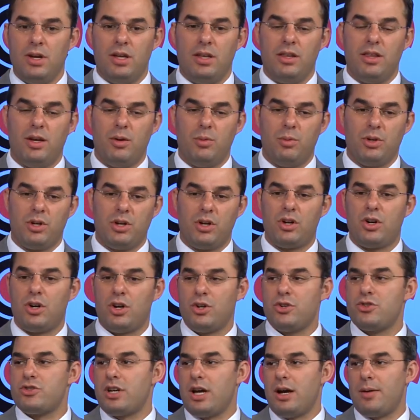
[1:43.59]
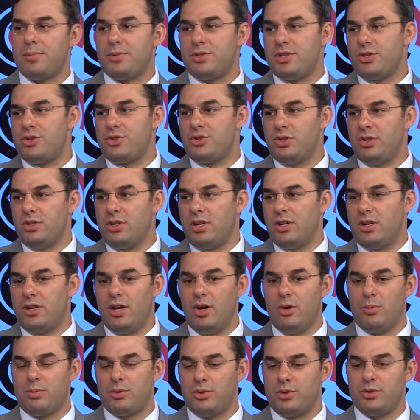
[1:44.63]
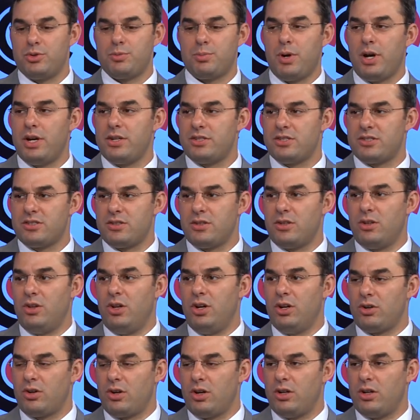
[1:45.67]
that would encourage competition and help reduce prices in the long